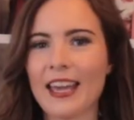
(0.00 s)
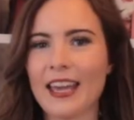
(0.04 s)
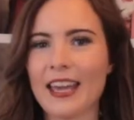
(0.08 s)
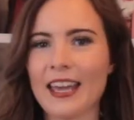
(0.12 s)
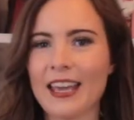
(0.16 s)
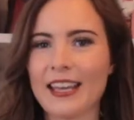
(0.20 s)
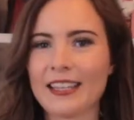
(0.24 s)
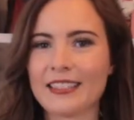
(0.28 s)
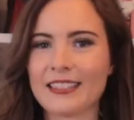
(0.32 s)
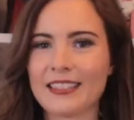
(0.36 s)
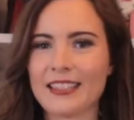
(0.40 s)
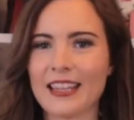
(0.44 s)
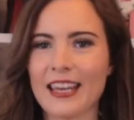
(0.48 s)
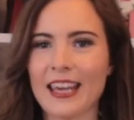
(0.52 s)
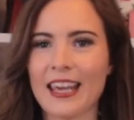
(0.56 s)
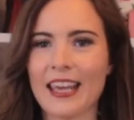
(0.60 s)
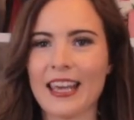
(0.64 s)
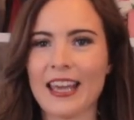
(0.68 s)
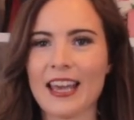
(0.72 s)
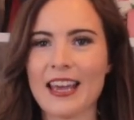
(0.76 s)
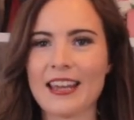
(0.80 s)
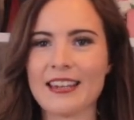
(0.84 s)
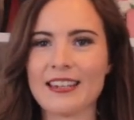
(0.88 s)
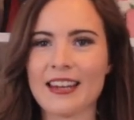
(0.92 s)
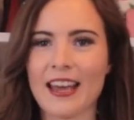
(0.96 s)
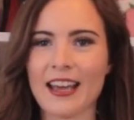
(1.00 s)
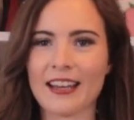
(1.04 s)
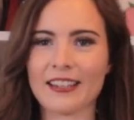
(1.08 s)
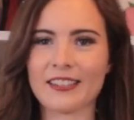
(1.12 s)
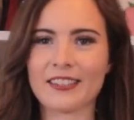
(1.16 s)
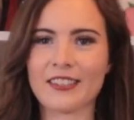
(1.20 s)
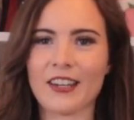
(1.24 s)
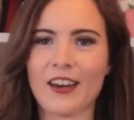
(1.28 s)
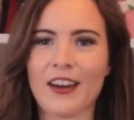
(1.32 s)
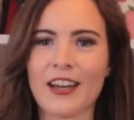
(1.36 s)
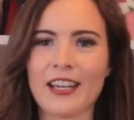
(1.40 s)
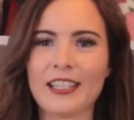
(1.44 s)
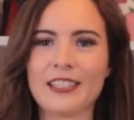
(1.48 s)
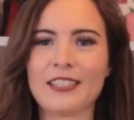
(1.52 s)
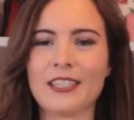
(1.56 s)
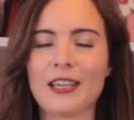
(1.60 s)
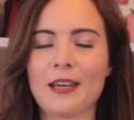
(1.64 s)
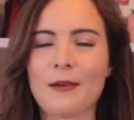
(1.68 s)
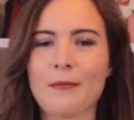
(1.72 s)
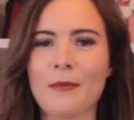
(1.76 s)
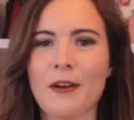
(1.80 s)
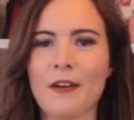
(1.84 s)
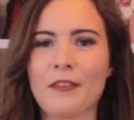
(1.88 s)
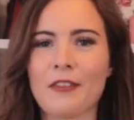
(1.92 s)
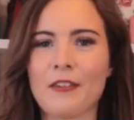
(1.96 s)
is the next
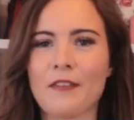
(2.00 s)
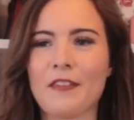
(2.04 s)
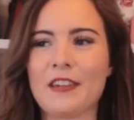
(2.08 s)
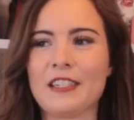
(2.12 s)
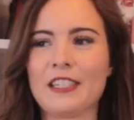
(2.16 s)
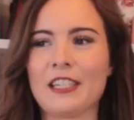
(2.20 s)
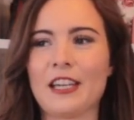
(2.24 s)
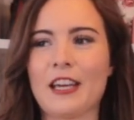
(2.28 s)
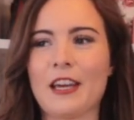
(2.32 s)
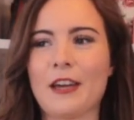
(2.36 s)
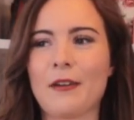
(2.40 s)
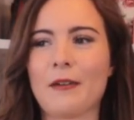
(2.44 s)
item of the video,